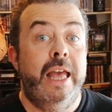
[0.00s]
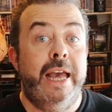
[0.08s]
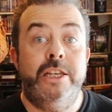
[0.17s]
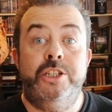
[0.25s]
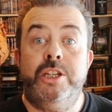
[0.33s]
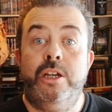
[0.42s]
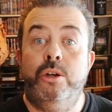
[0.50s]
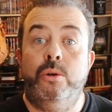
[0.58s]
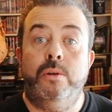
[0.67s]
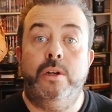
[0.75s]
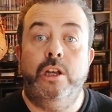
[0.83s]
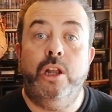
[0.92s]
And so,
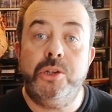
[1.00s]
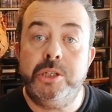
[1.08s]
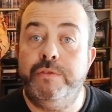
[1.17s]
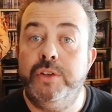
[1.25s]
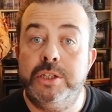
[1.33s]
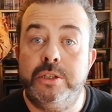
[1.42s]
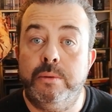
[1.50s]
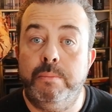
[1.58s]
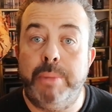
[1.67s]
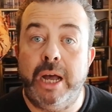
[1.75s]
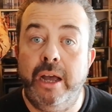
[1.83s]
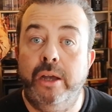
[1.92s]
lots of us
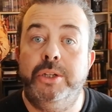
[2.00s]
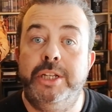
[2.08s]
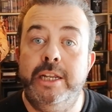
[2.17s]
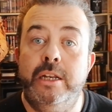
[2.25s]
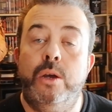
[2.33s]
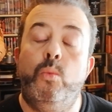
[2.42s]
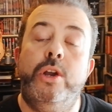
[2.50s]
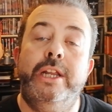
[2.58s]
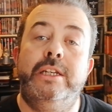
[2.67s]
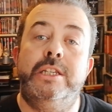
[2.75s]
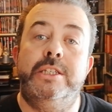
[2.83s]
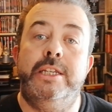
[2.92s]
piled in
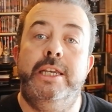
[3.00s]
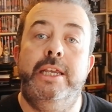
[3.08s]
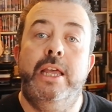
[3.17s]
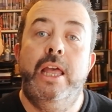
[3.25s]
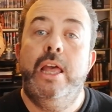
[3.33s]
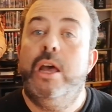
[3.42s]
wanting to see